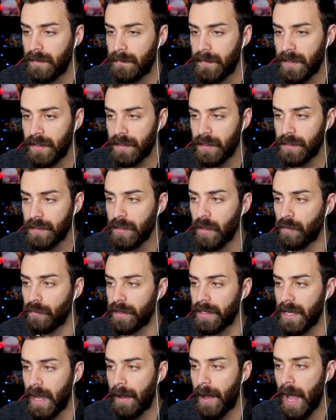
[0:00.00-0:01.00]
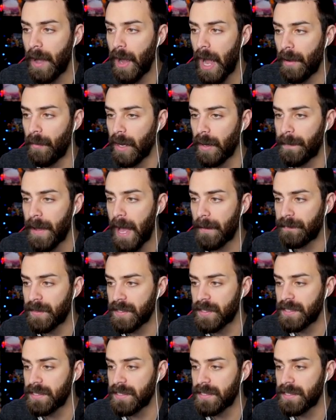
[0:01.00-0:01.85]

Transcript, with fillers: Because there's no reason. I, I want to pop this.